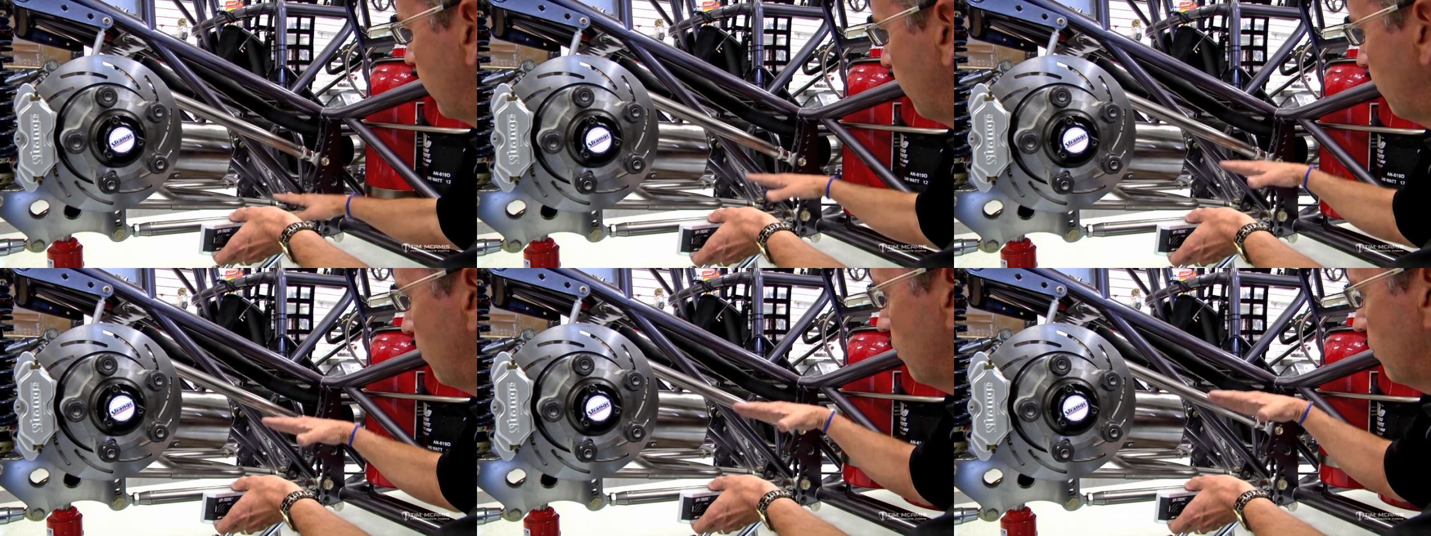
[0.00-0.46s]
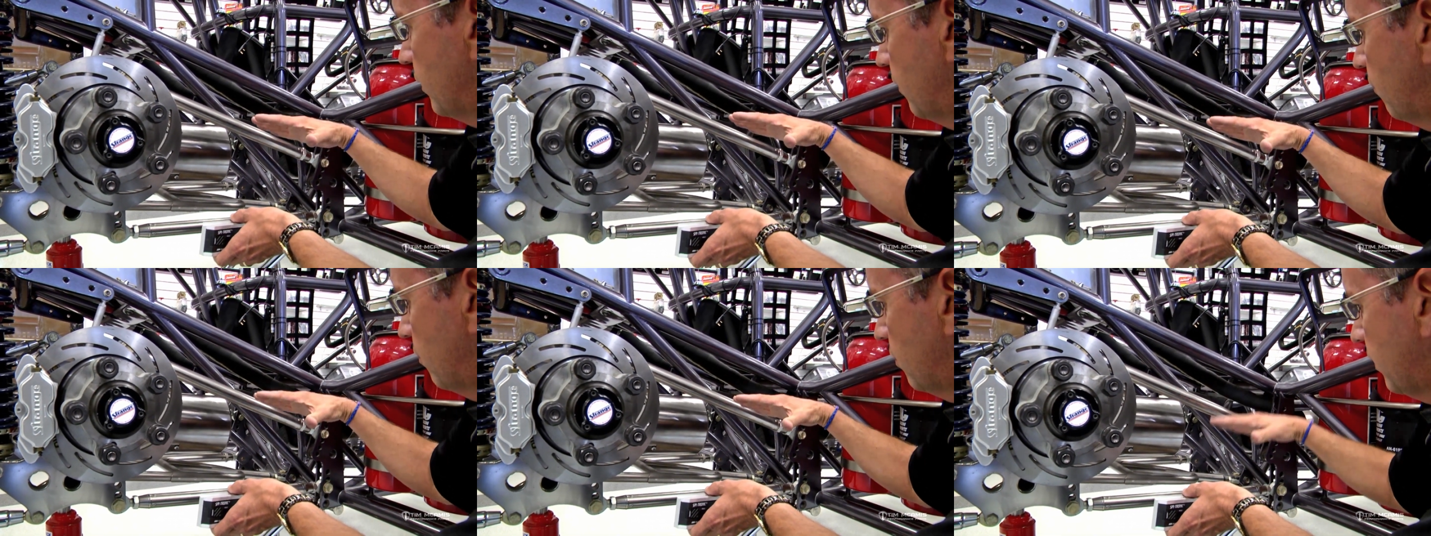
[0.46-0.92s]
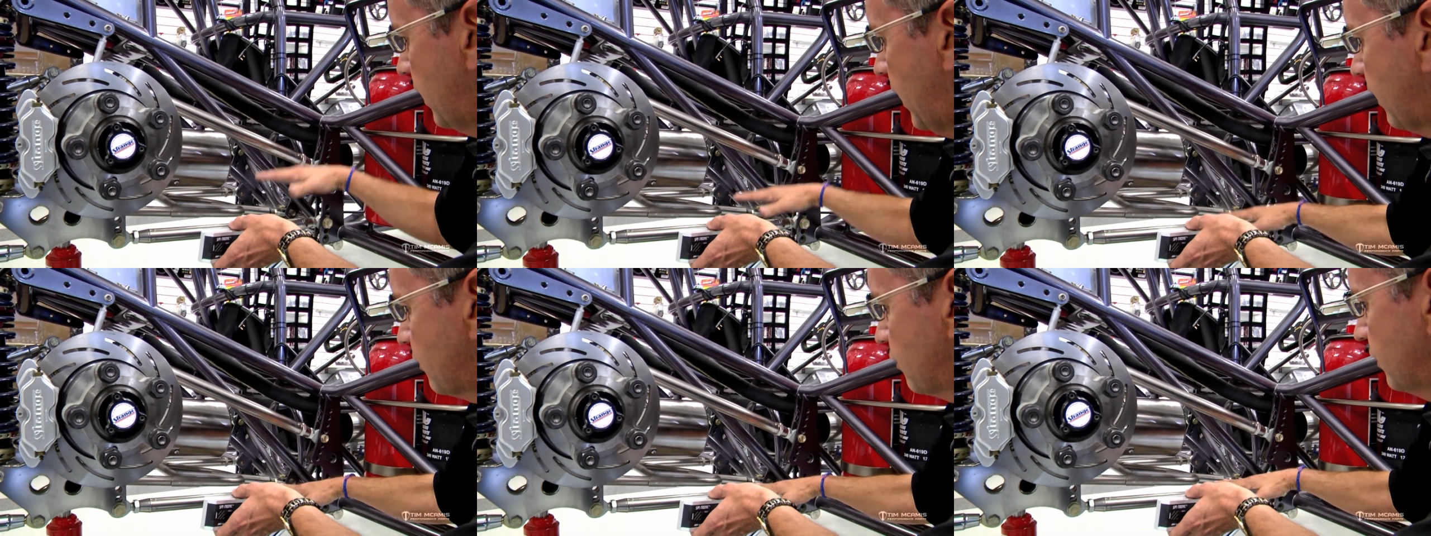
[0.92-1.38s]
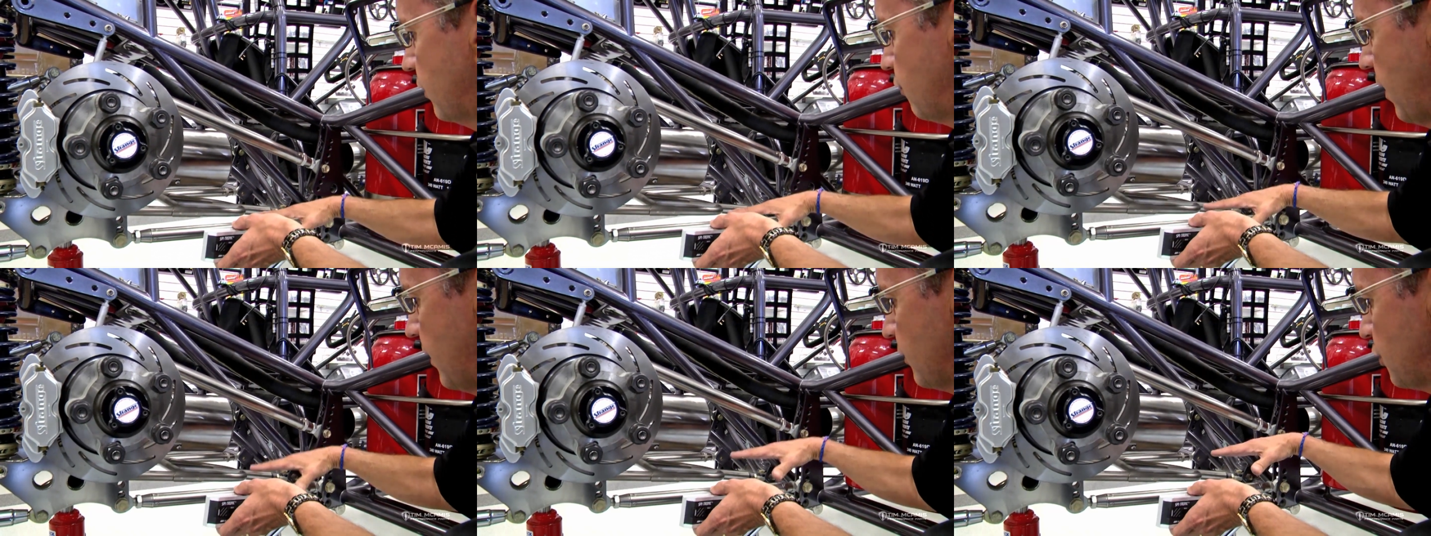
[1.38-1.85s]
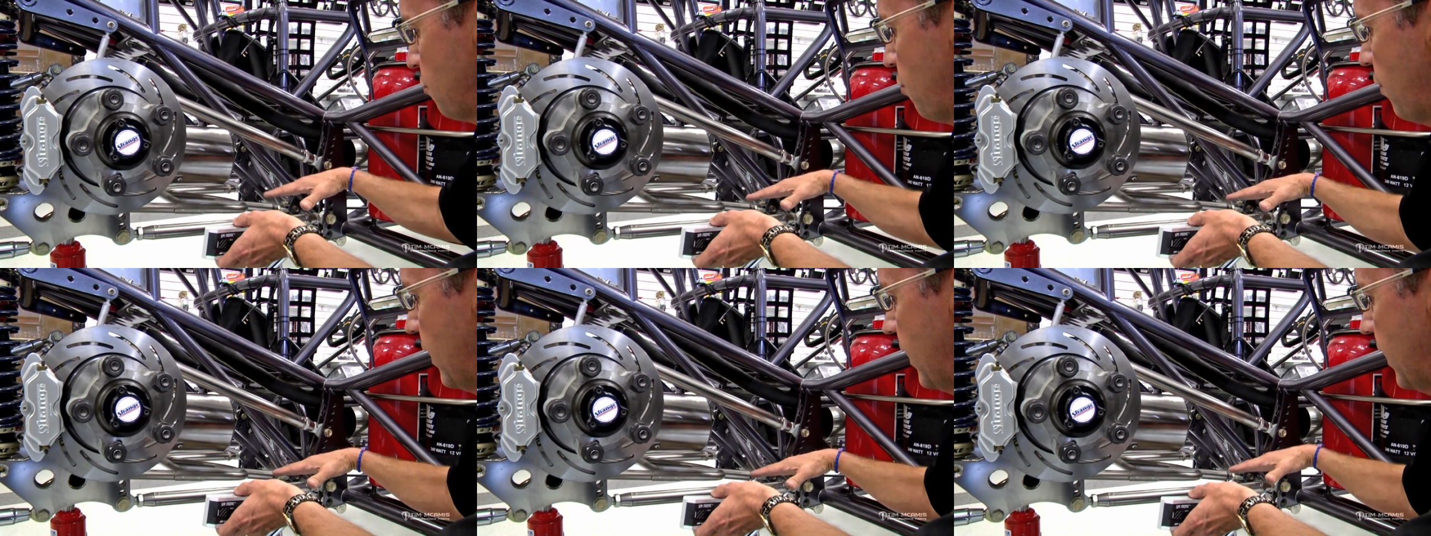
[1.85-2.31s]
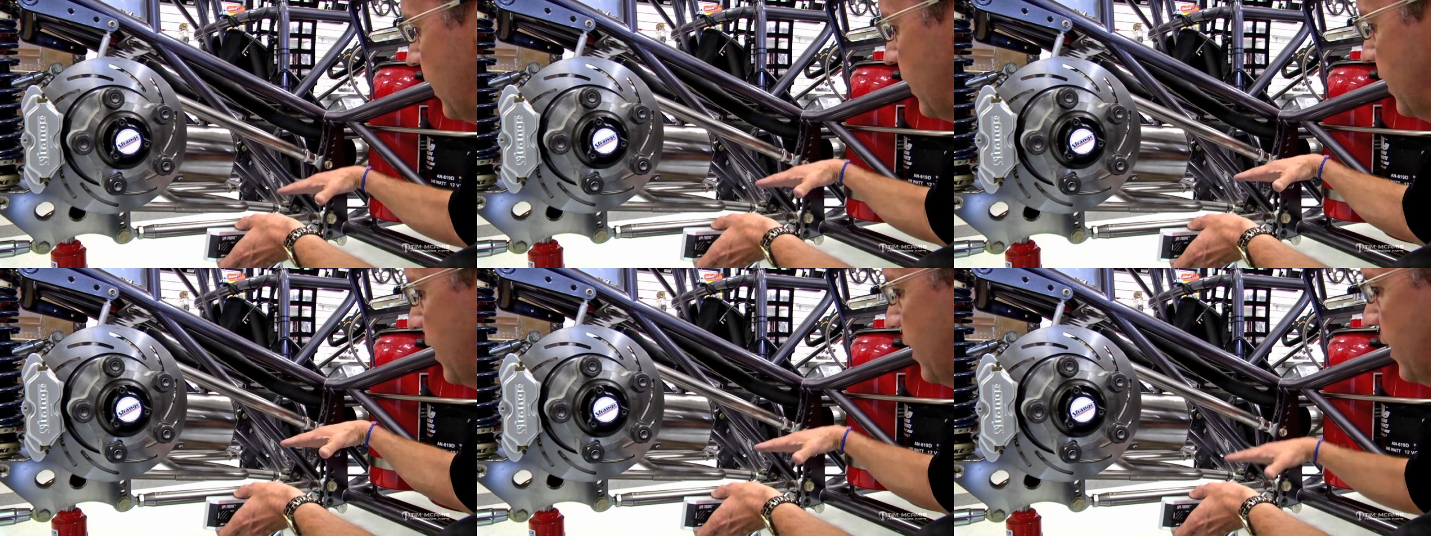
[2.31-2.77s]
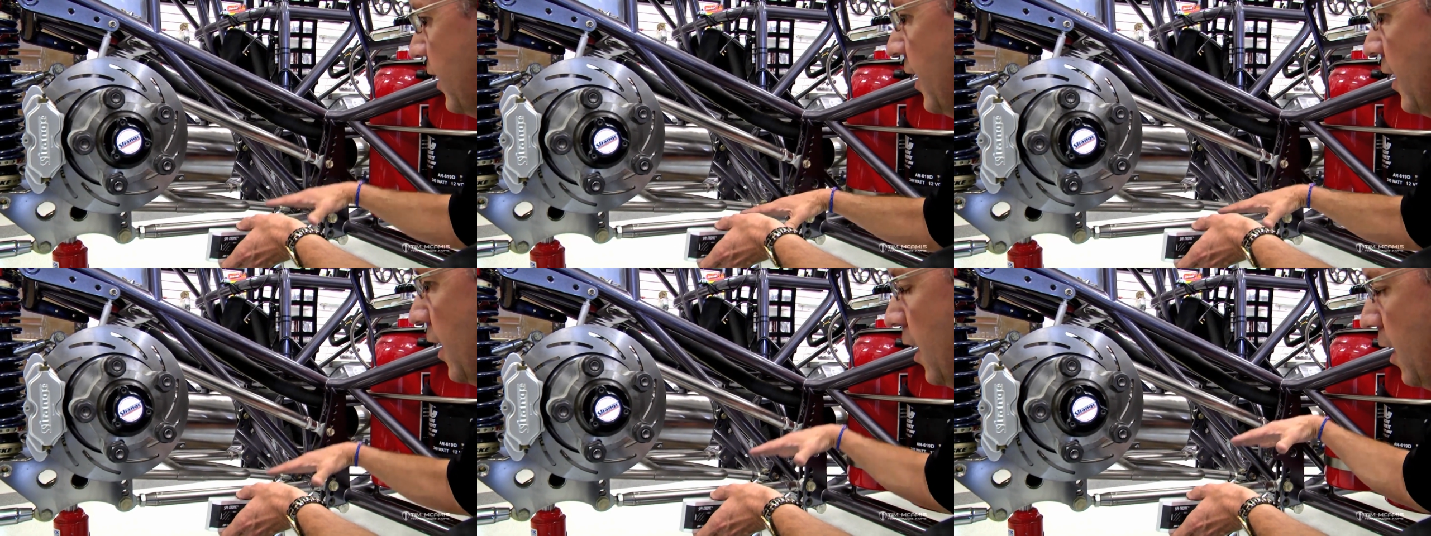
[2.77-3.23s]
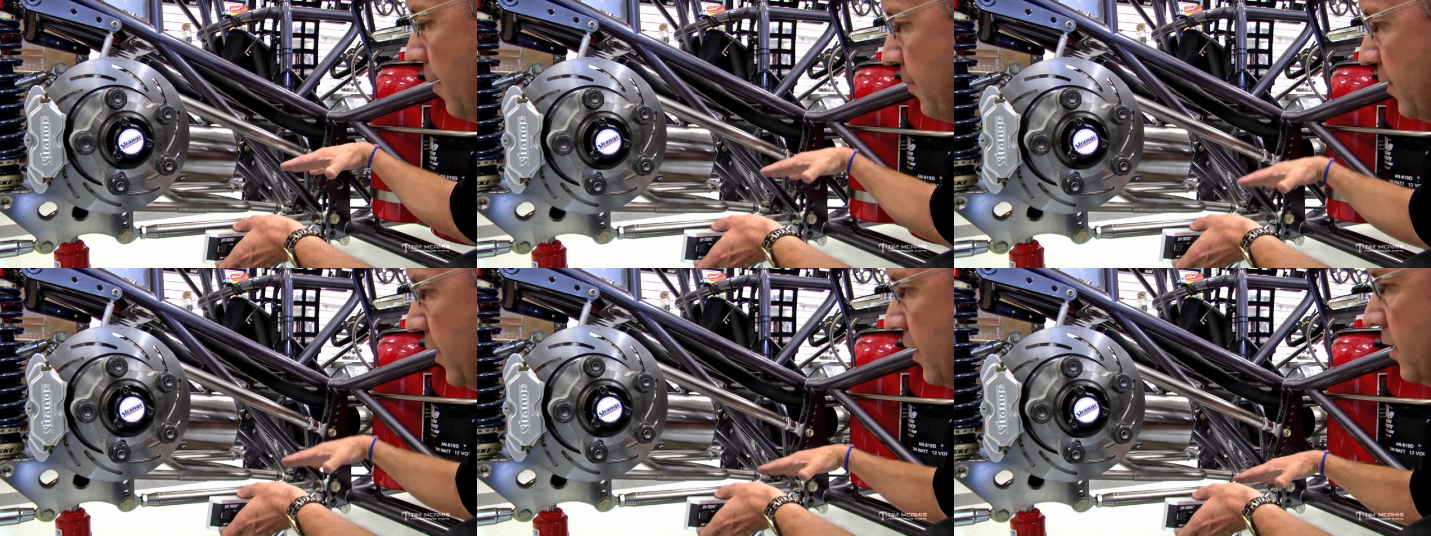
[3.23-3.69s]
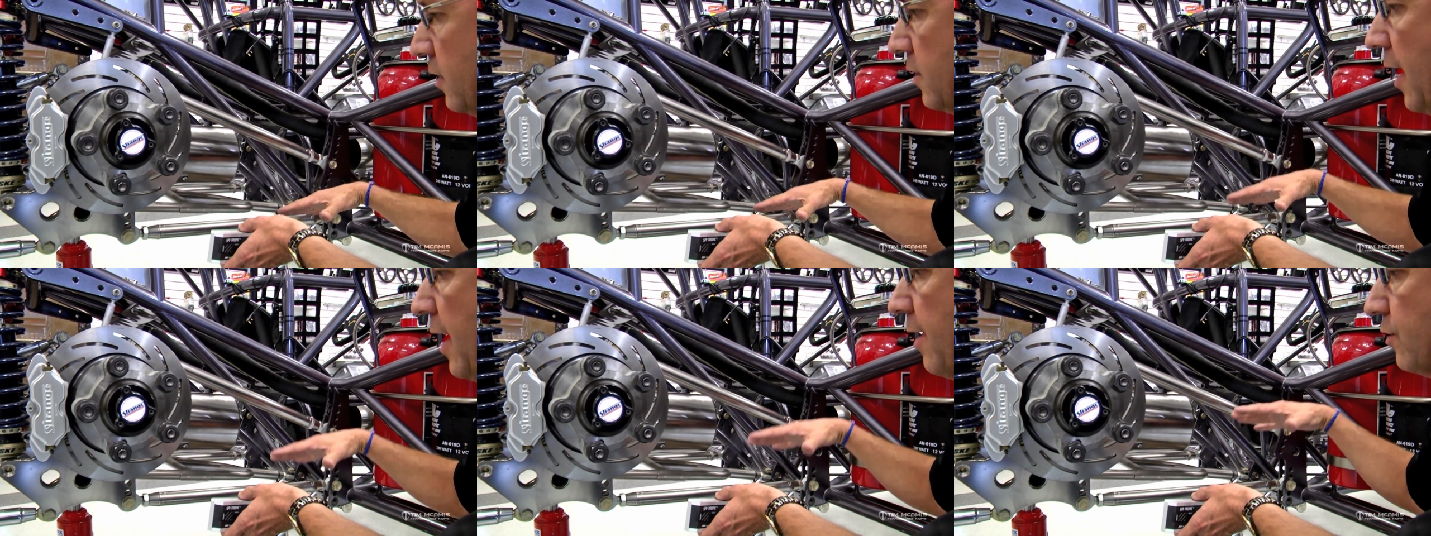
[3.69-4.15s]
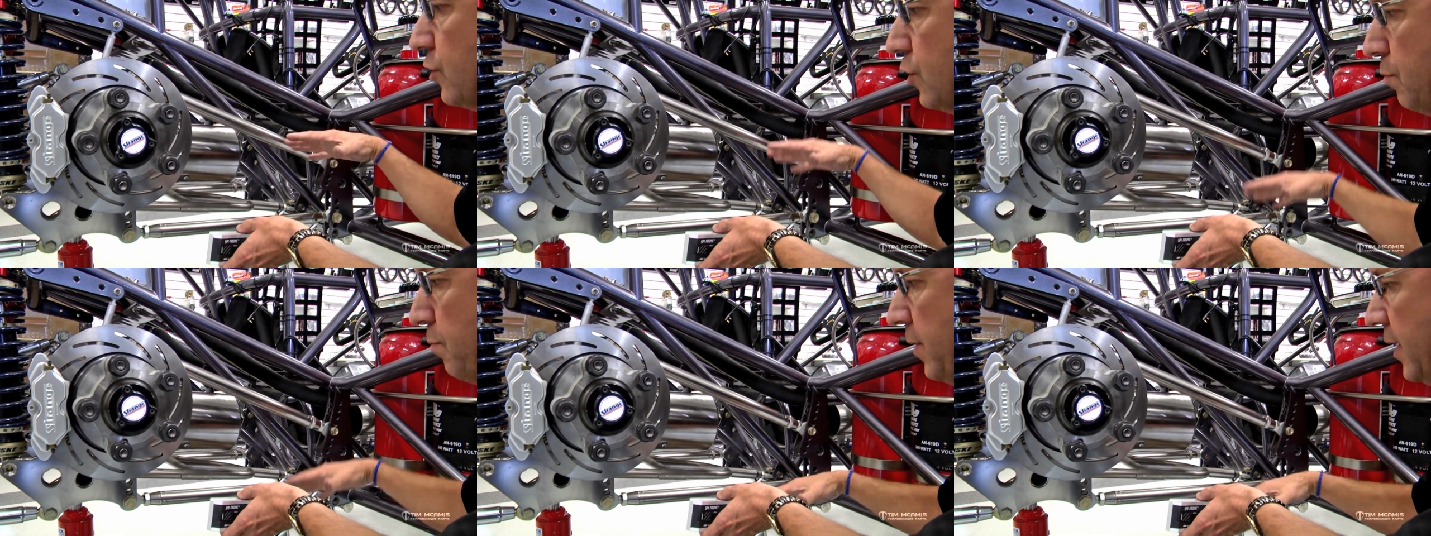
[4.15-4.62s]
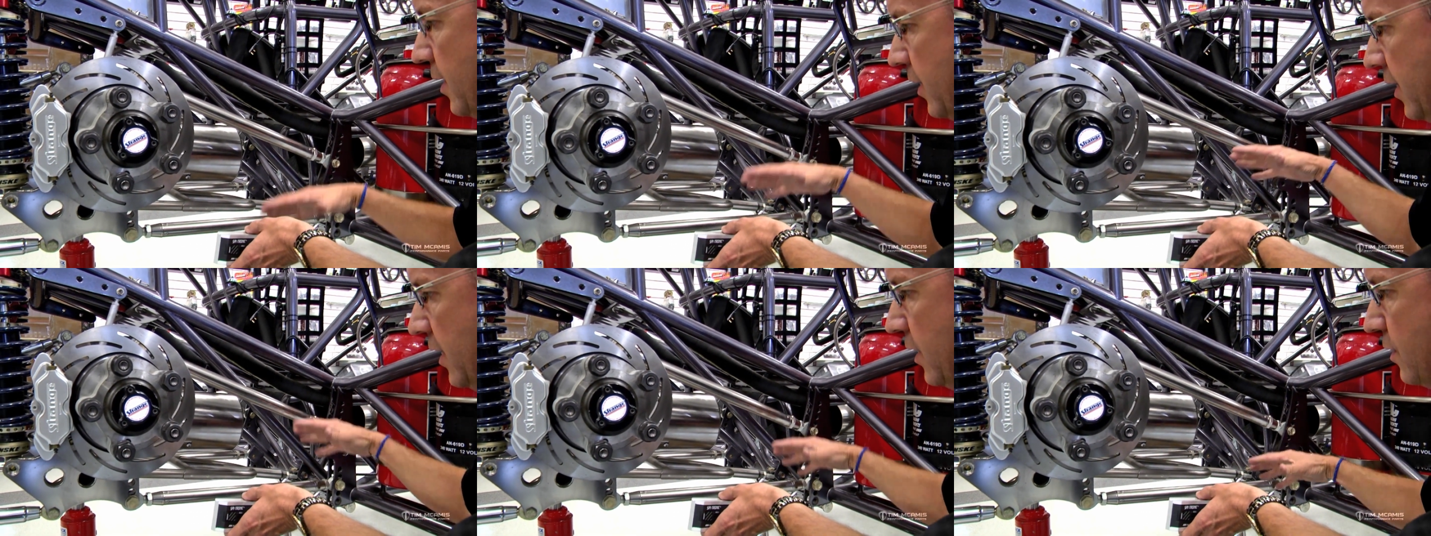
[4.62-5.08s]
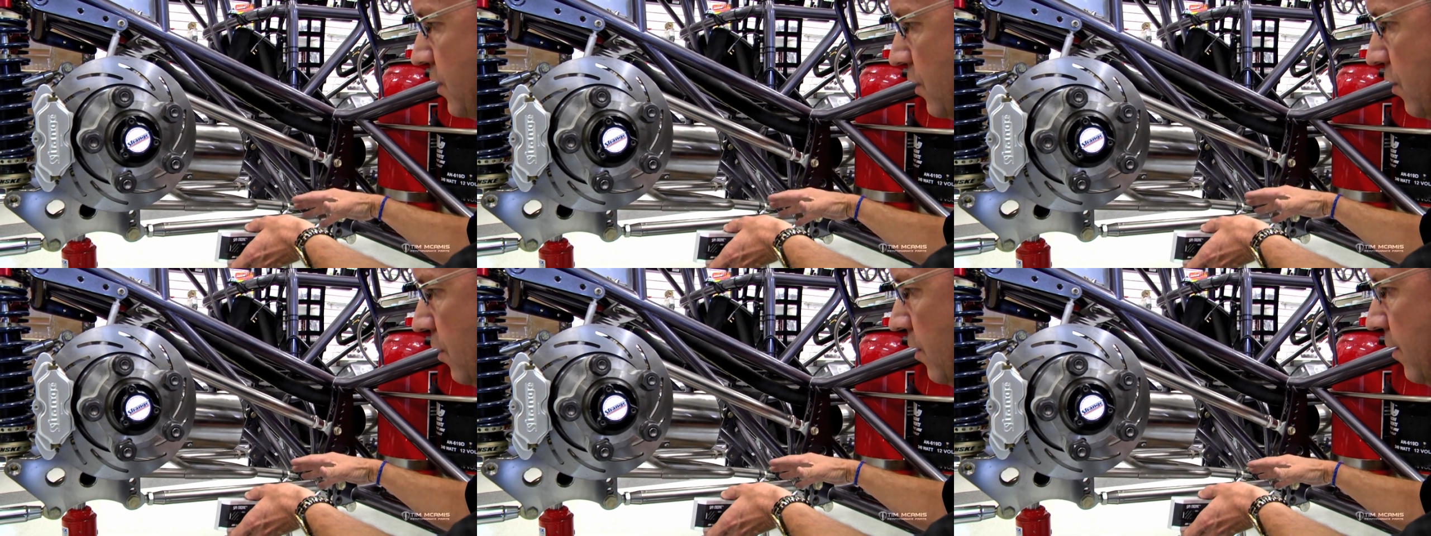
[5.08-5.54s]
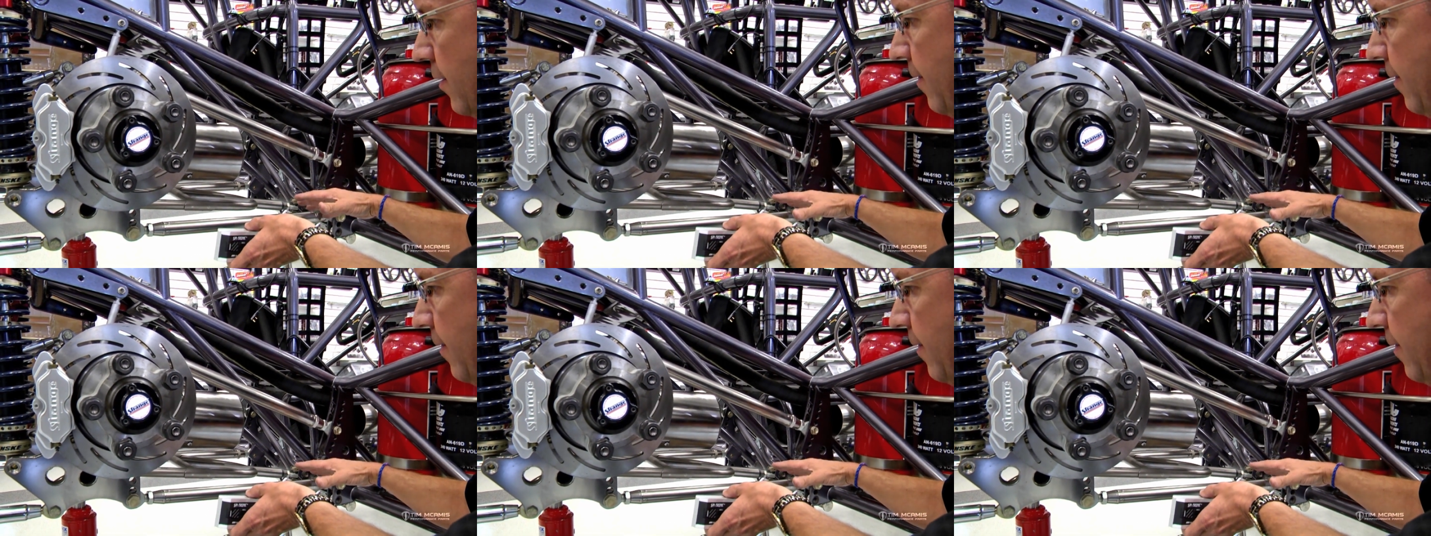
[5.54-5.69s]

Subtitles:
[unreadable: no face in view]